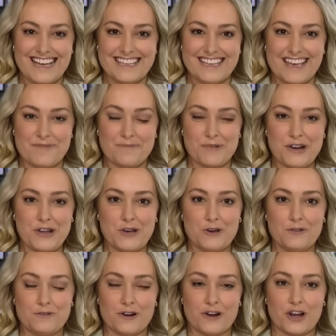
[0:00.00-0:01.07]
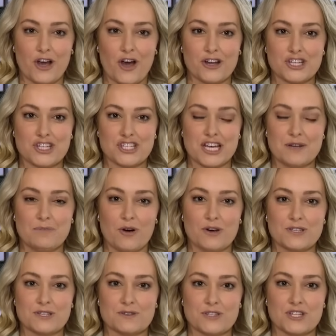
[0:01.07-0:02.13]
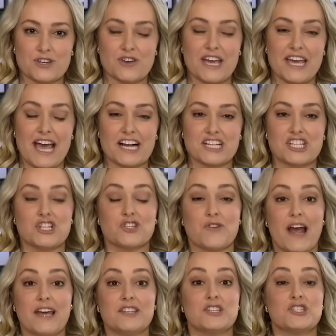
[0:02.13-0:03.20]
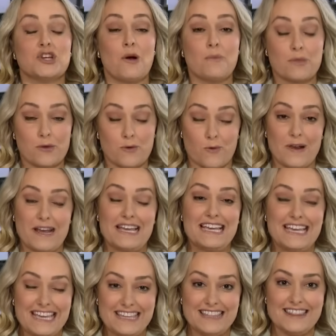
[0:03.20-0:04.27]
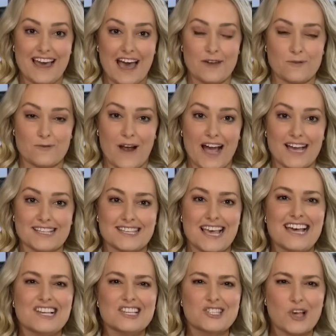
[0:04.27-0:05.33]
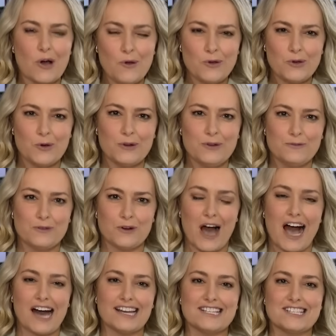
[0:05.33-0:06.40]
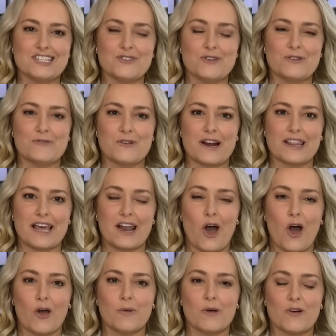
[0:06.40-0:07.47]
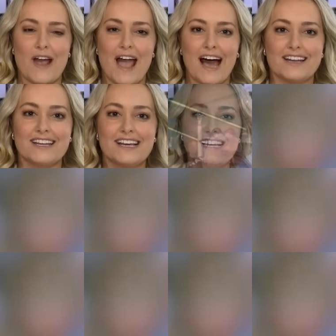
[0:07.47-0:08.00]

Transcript: Yeah, pretty good for a coach, Dean Boxall, too. He actually trained the top three in that race. So good for Arnie to do it in front of that home crowd.